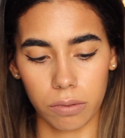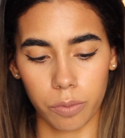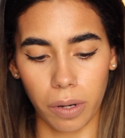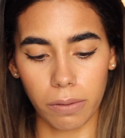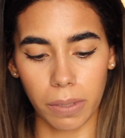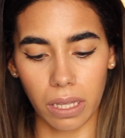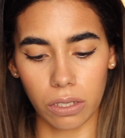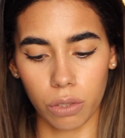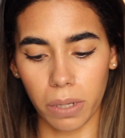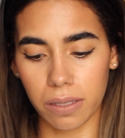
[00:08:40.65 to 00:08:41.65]
Probably been like
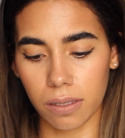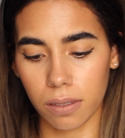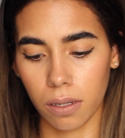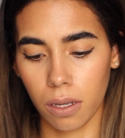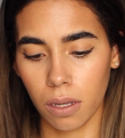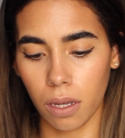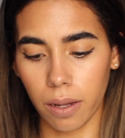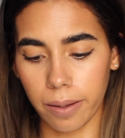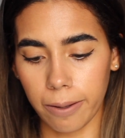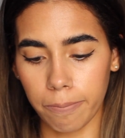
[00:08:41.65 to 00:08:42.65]
2 months.
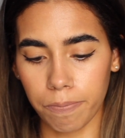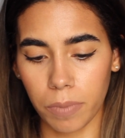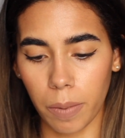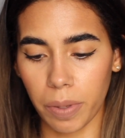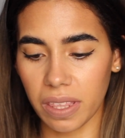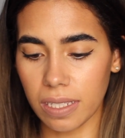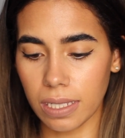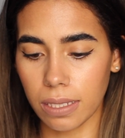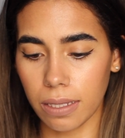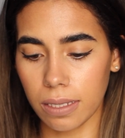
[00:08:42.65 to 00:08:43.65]
But this
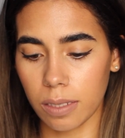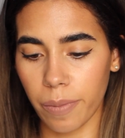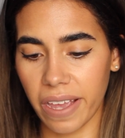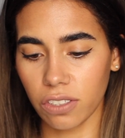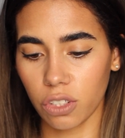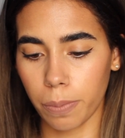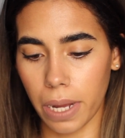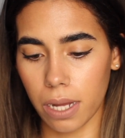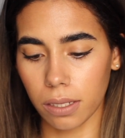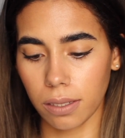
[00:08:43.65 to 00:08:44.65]
is the
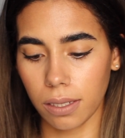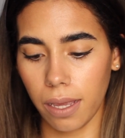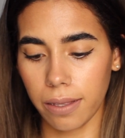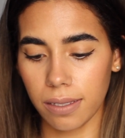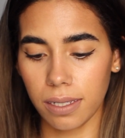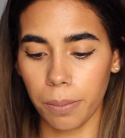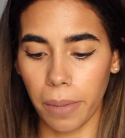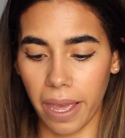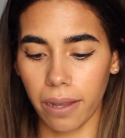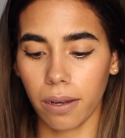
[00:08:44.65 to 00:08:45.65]
Smashbox
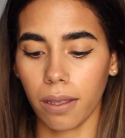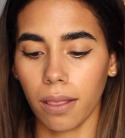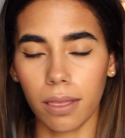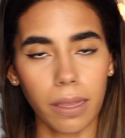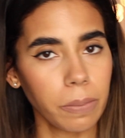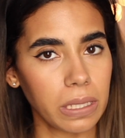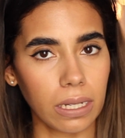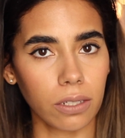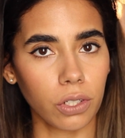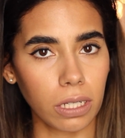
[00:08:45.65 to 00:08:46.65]
Instamatte
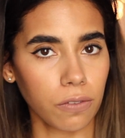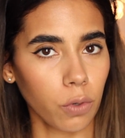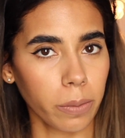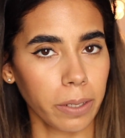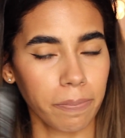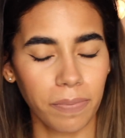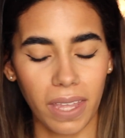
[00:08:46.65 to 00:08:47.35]
Lipstick Transformer.